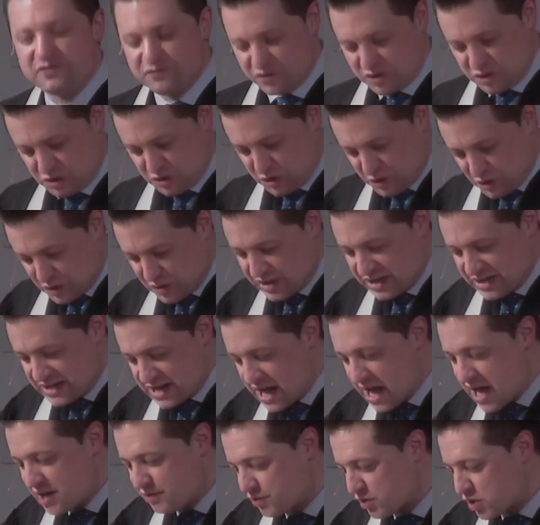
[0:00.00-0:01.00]
verse
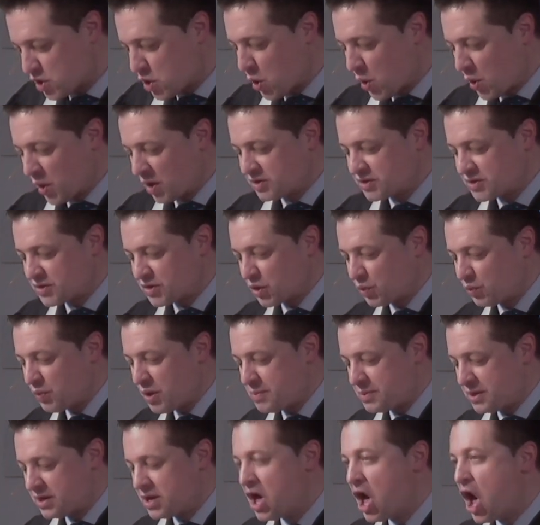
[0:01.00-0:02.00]
39 records that the
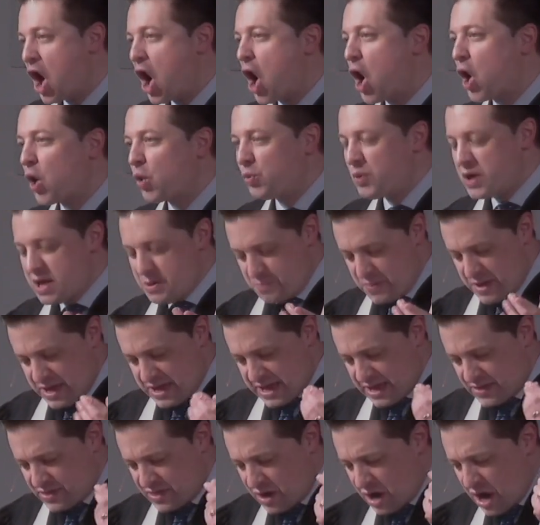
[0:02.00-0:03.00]
women are weeping
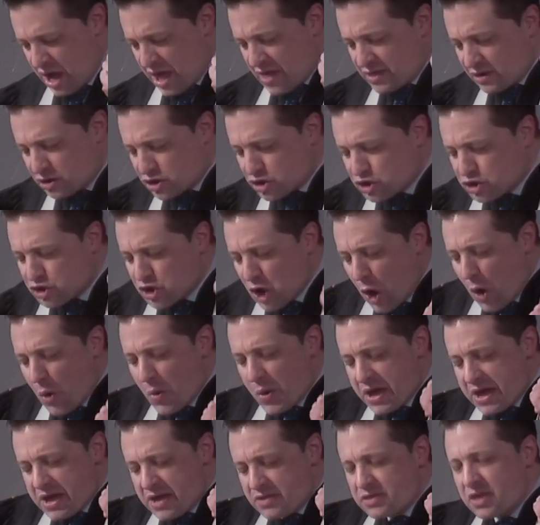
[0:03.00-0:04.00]
and they're, they're
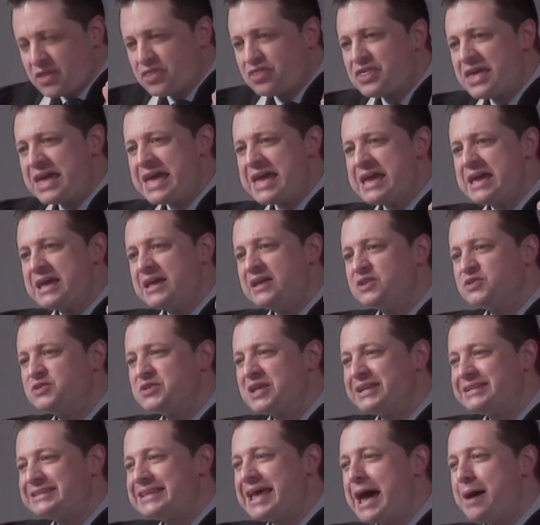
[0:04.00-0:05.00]
showing the things
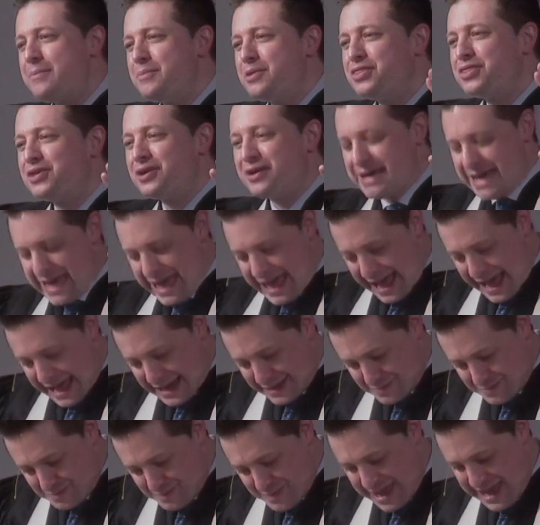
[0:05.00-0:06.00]
that Tabitha
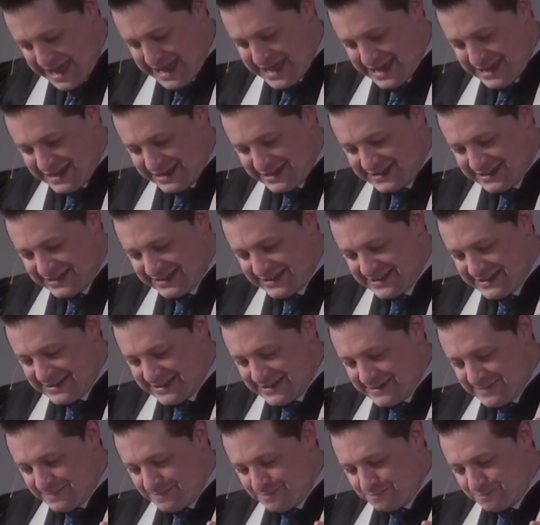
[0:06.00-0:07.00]
had made.
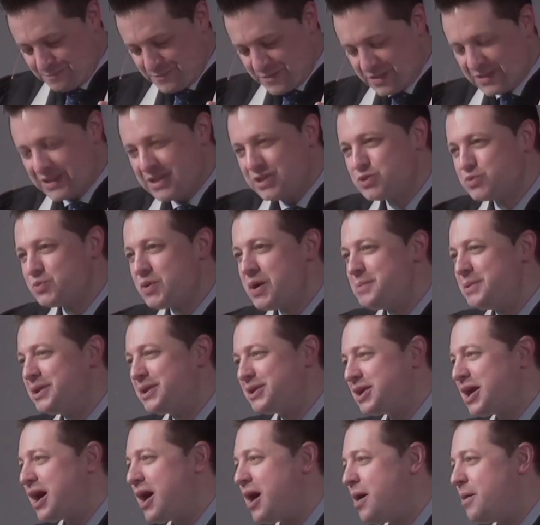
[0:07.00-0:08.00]
These women
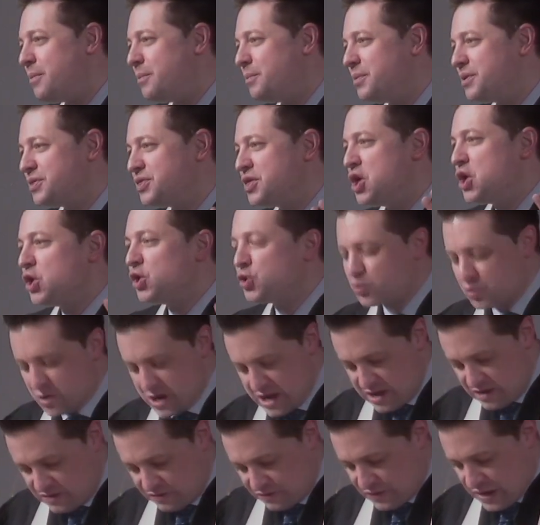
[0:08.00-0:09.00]
come with
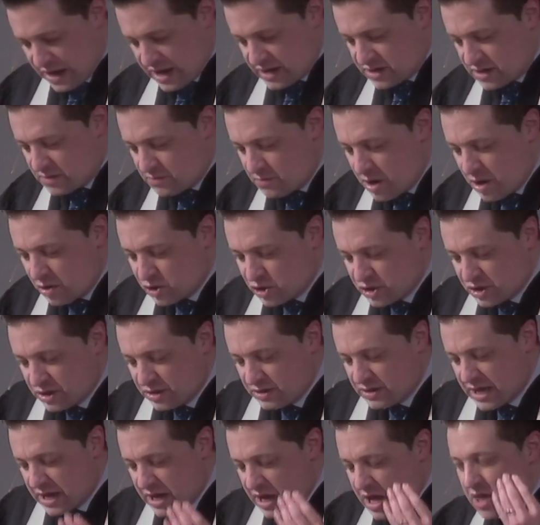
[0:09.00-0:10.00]
grief and emotion.
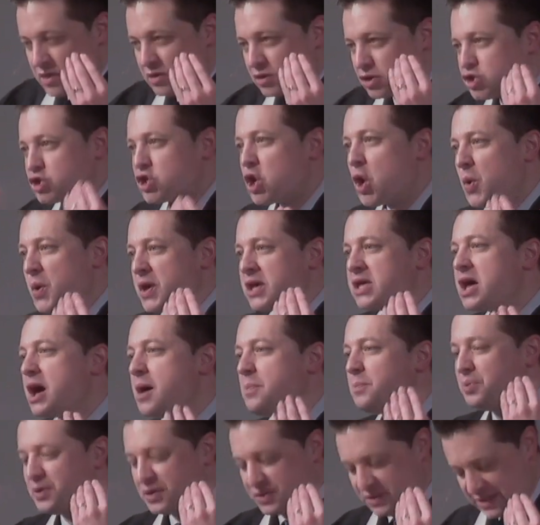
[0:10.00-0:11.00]
They, they're showing
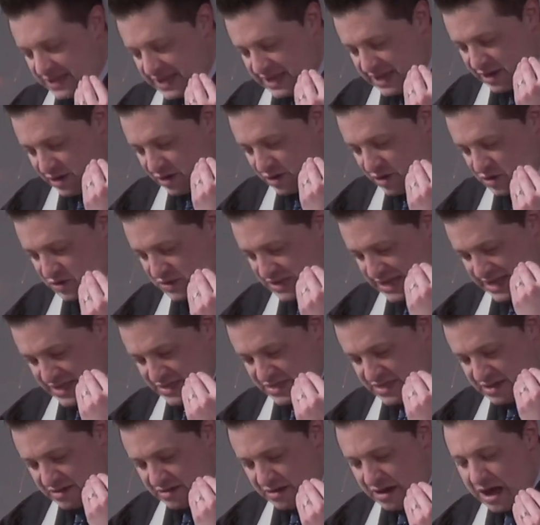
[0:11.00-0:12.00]
up with tears in
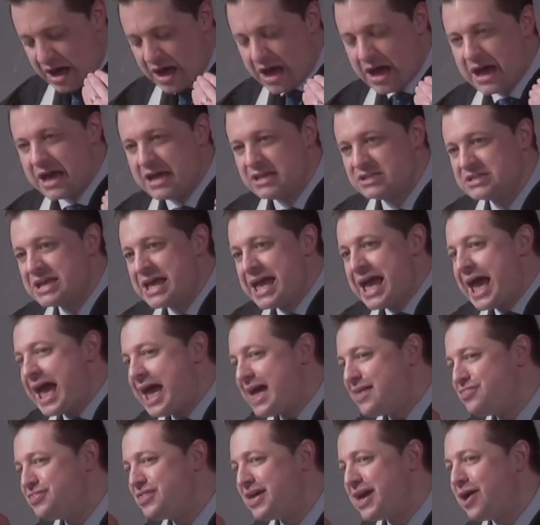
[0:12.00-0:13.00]
their eyes
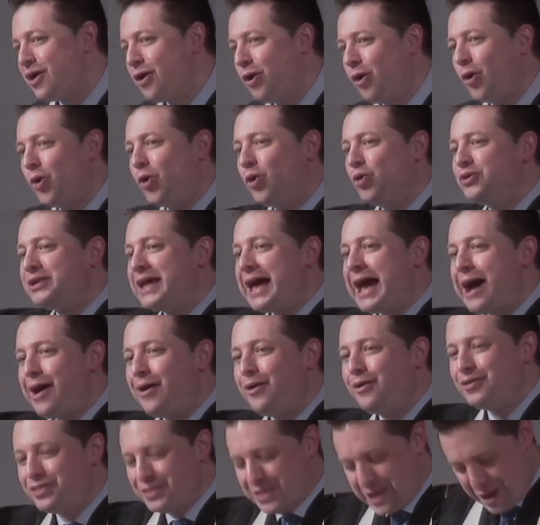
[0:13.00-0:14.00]
and they hold
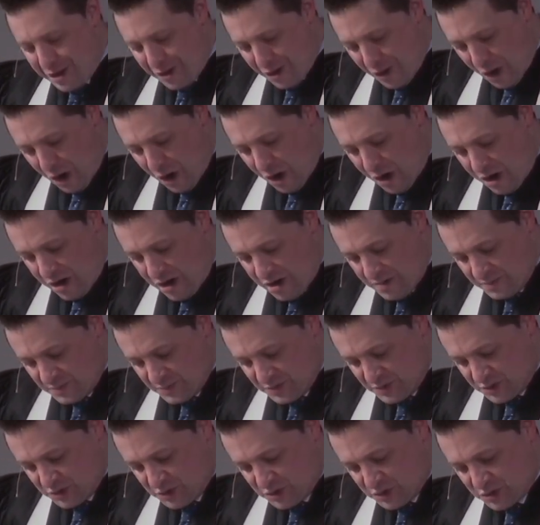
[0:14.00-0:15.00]
out their
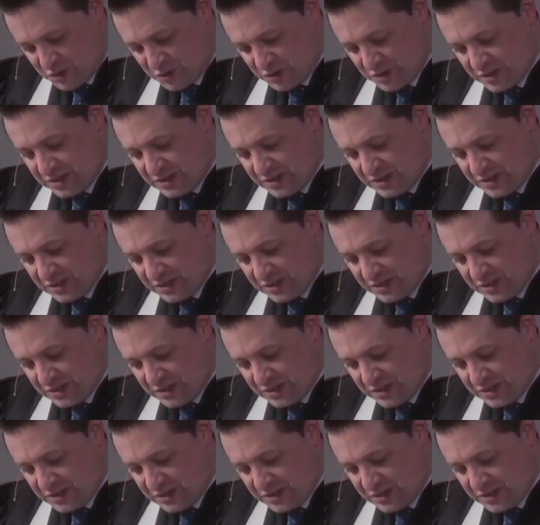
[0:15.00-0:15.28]
arms.